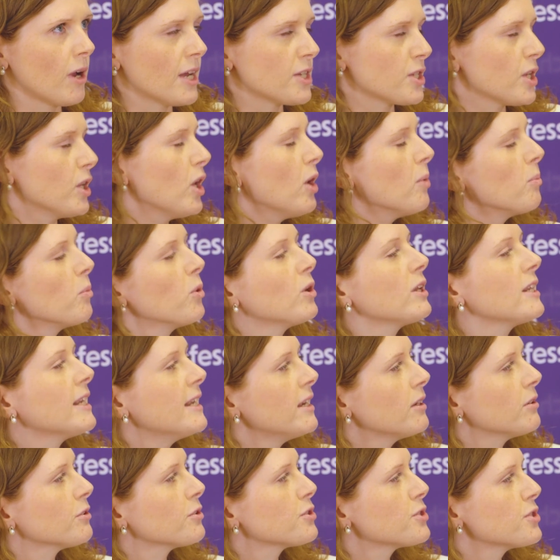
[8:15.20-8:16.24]
a lot more
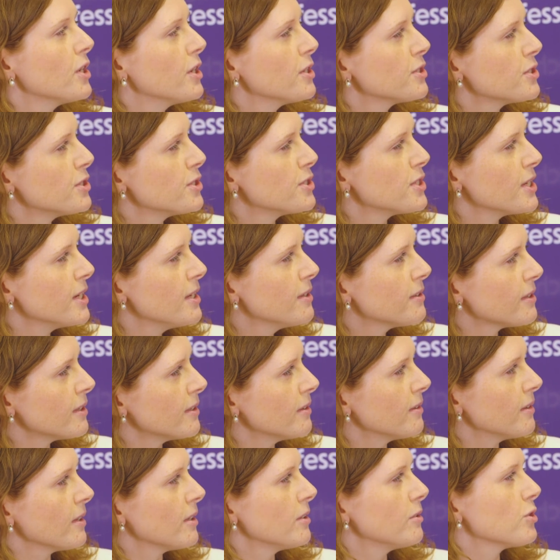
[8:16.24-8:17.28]
legal certainty
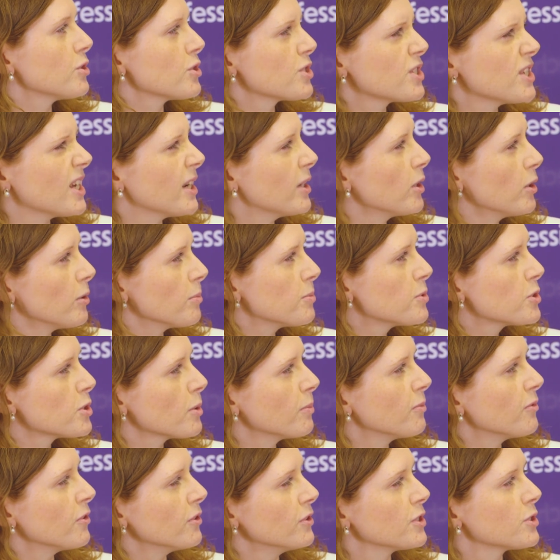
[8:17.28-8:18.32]
than just setting up
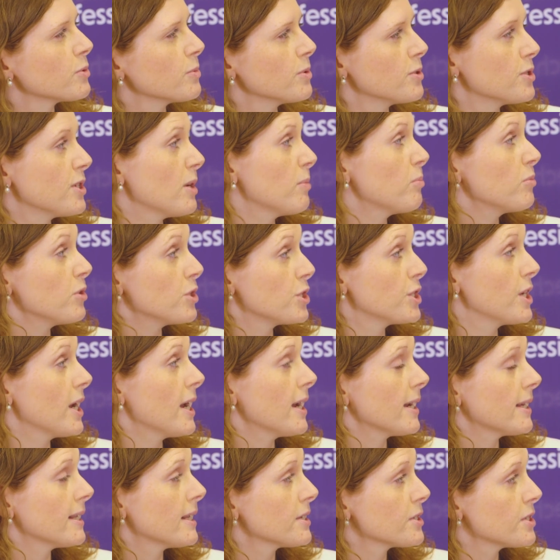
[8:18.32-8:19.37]
sub-funds with separate share
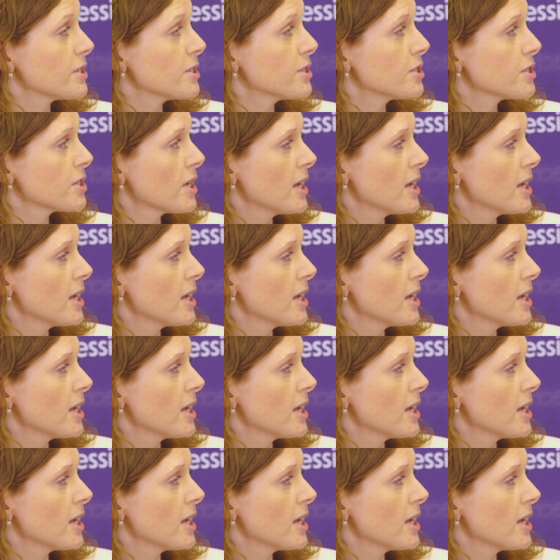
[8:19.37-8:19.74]
classes.